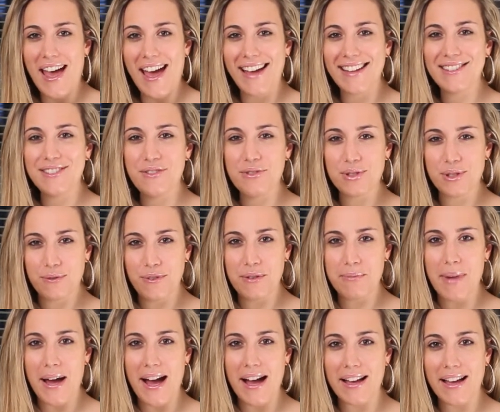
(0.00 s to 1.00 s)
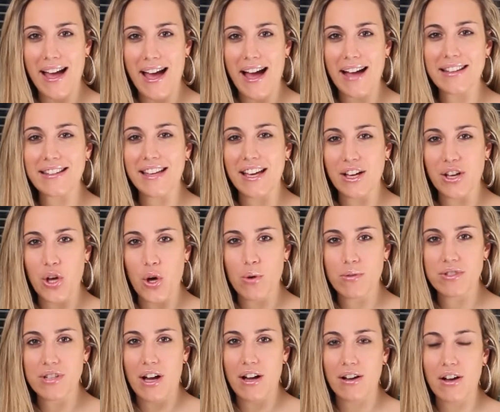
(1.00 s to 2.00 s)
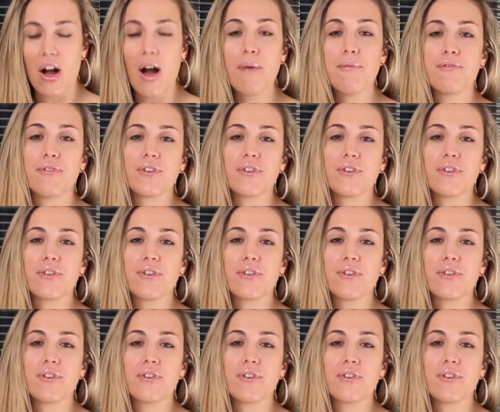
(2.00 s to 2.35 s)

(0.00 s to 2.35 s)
at newsfeedback@kitco.com.